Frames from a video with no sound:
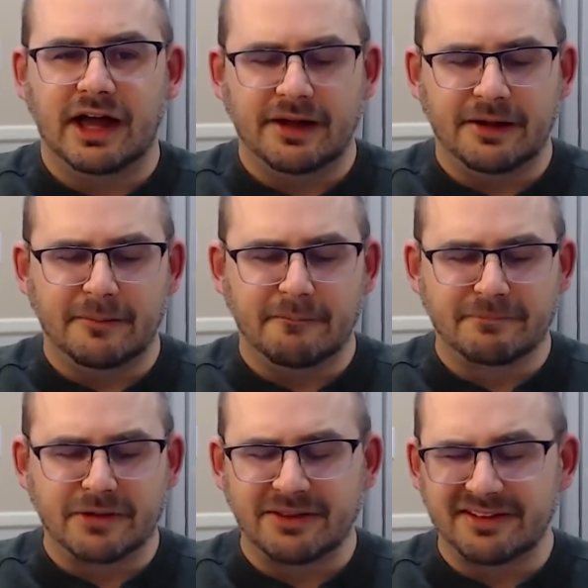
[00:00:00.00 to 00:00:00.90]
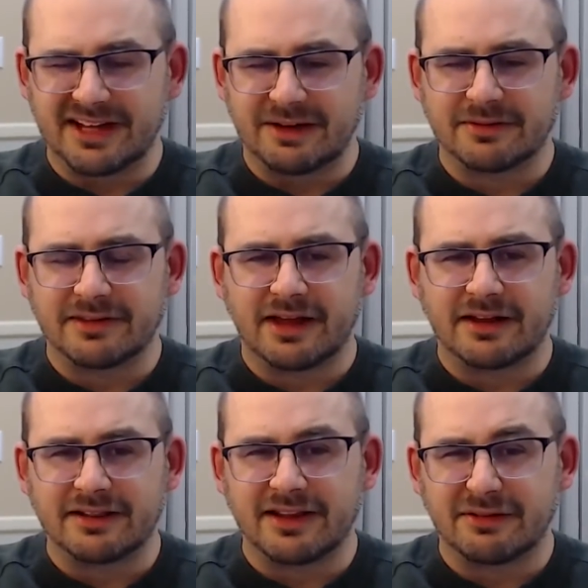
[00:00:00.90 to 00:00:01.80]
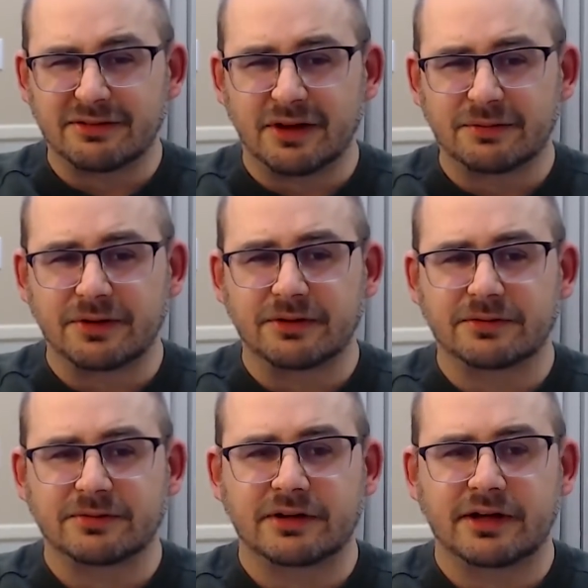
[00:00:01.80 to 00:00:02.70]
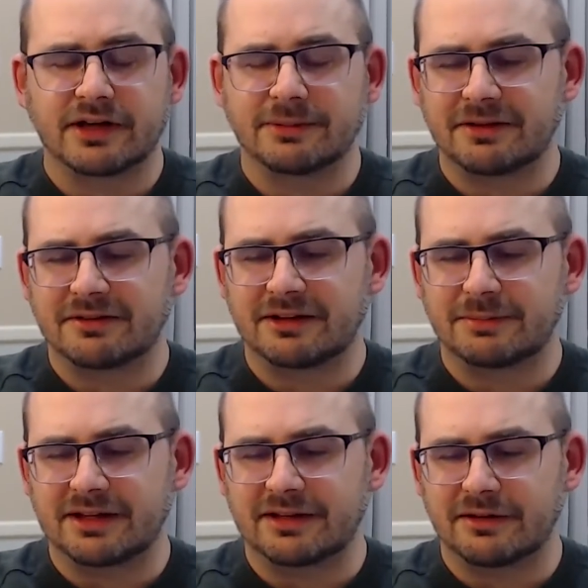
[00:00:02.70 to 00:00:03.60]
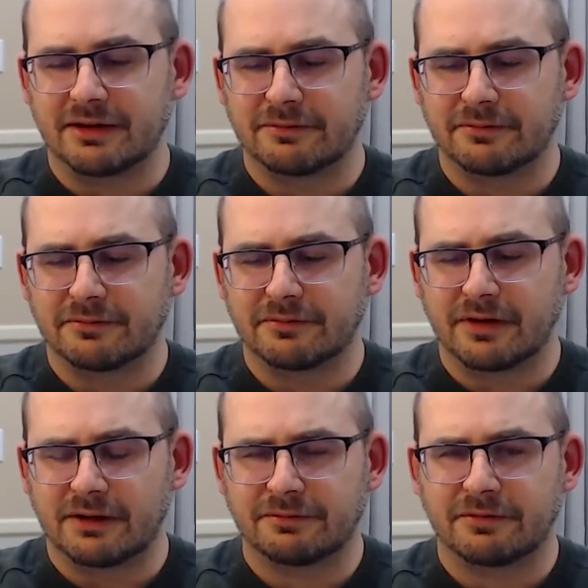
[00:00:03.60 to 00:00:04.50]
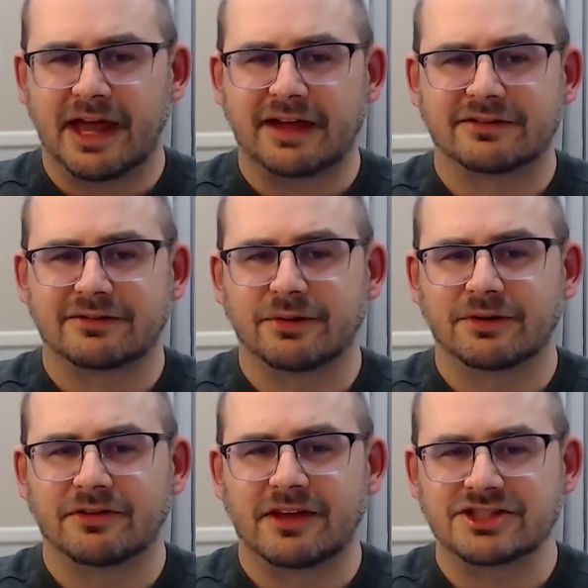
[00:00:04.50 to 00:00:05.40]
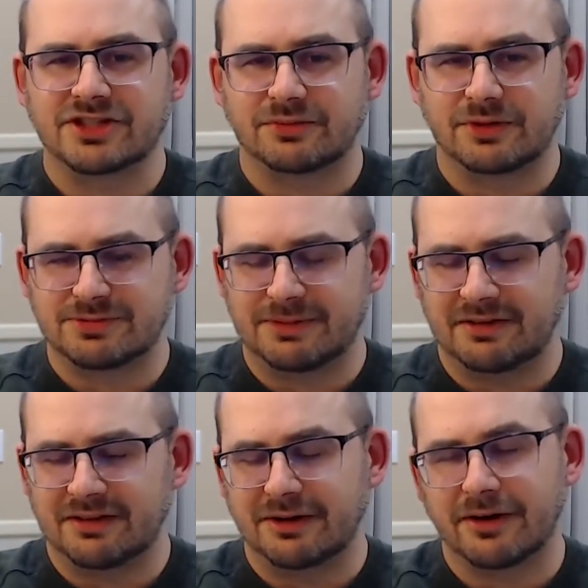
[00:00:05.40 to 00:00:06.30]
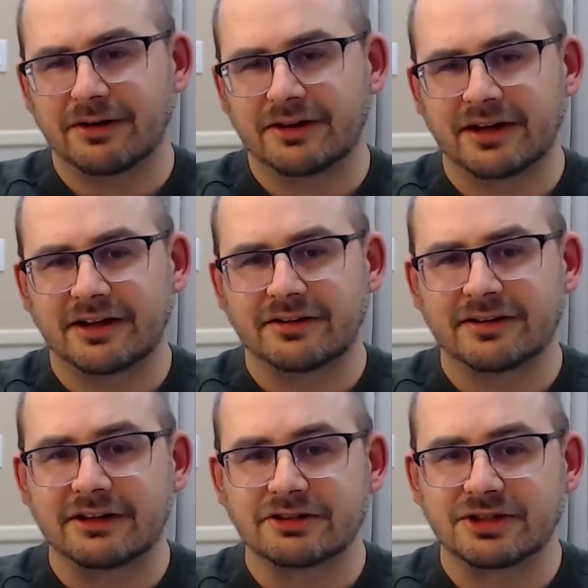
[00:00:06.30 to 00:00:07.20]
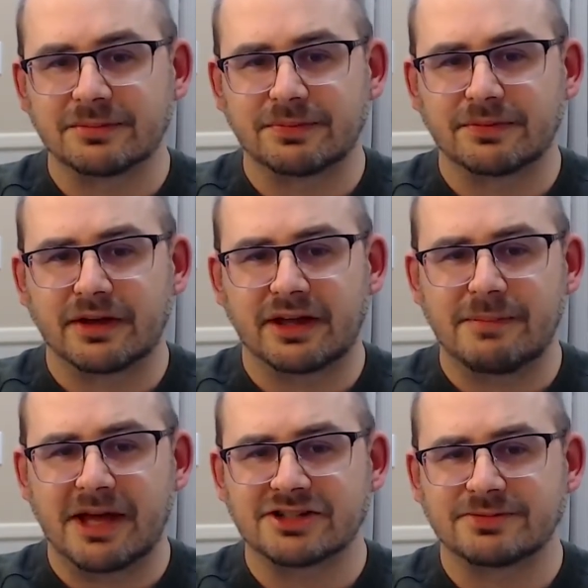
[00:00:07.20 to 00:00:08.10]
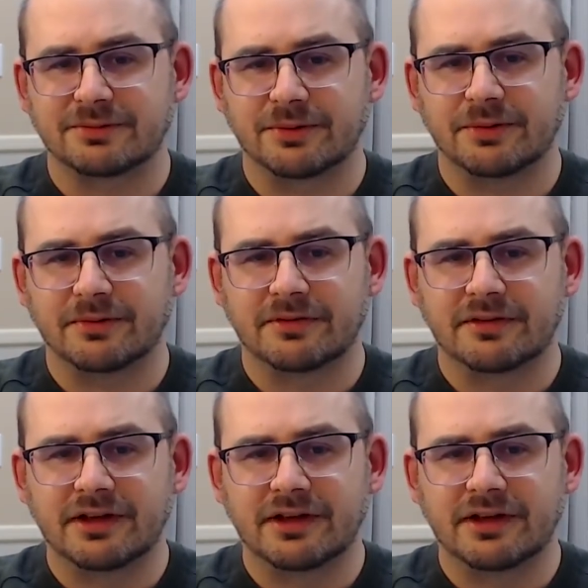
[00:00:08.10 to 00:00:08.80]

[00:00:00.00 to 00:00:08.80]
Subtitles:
On the downside, a lot of software companies tend to be a flat organization, which means that there aren't a ton of leadership and management roles.